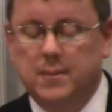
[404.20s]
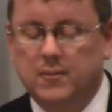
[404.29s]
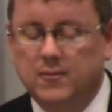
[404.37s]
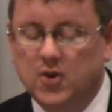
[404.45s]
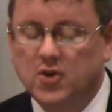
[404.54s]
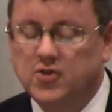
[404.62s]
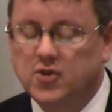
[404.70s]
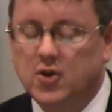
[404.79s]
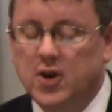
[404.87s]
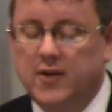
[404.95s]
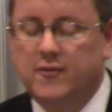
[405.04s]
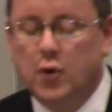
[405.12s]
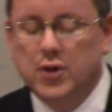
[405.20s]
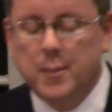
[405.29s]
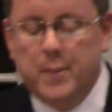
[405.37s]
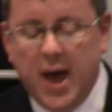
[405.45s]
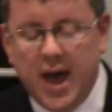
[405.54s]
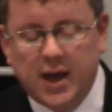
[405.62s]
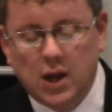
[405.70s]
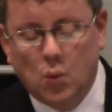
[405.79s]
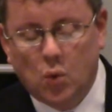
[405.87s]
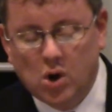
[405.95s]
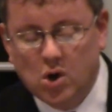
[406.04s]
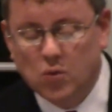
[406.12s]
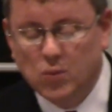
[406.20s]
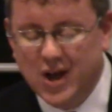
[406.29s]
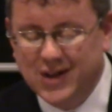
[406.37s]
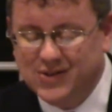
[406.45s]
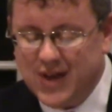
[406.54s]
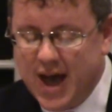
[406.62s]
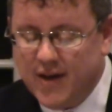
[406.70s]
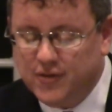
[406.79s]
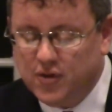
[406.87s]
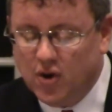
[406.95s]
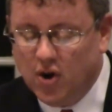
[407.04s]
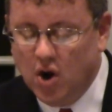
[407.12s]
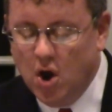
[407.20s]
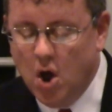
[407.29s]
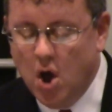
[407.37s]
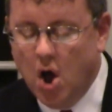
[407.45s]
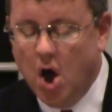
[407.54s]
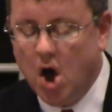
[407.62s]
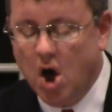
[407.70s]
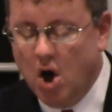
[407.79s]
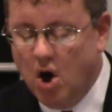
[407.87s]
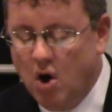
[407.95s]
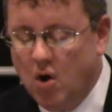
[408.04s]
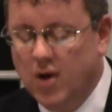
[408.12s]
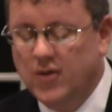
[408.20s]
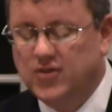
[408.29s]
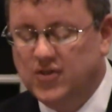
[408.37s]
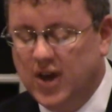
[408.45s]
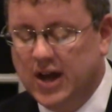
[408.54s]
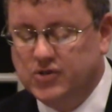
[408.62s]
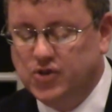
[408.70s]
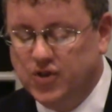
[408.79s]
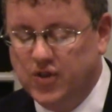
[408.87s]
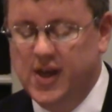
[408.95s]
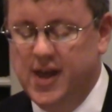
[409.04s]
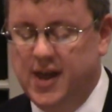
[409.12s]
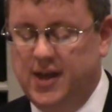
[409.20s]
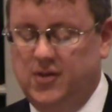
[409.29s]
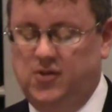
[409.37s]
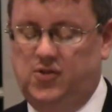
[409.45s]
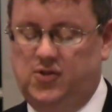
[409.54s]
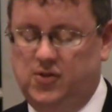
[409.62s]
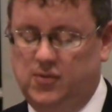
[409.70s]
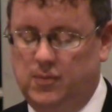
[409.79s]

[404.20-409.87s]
Verse 30. For the pagan world runs after all such things,